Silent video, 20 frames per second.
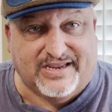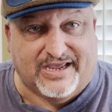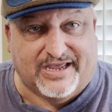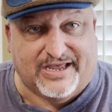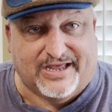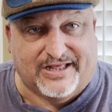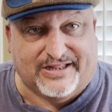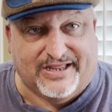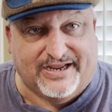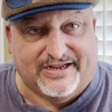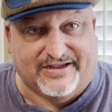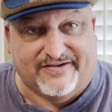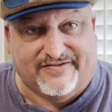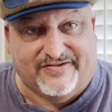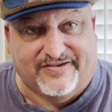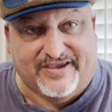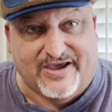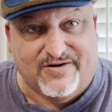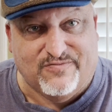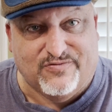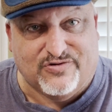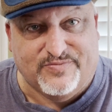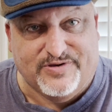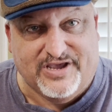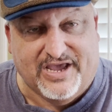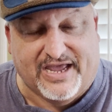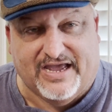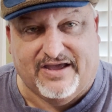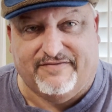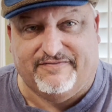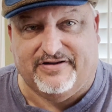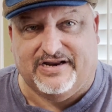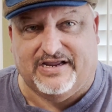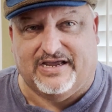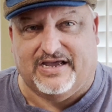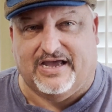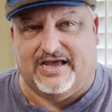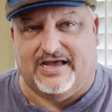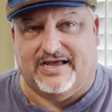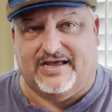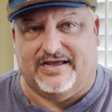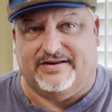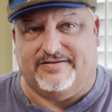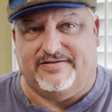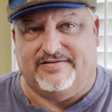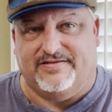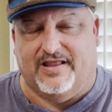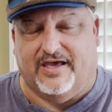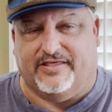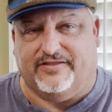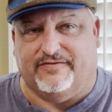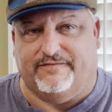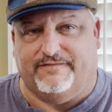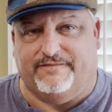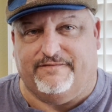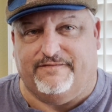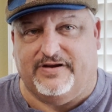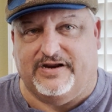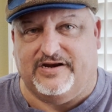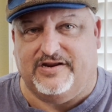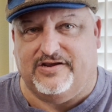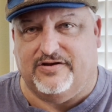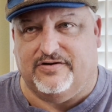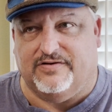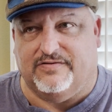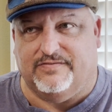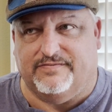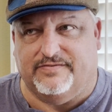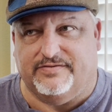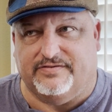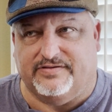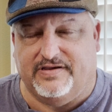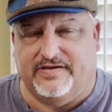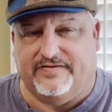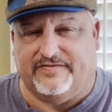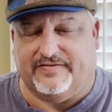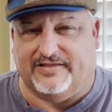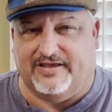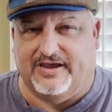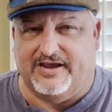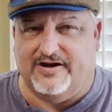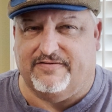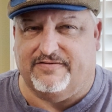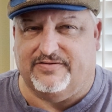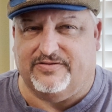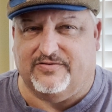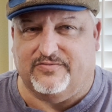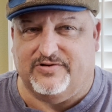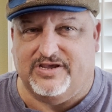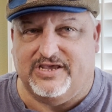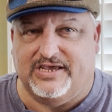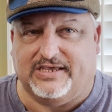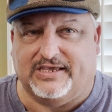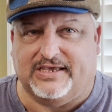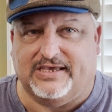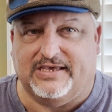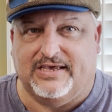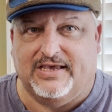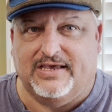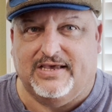Like I said, we'll be having another video released later in the week.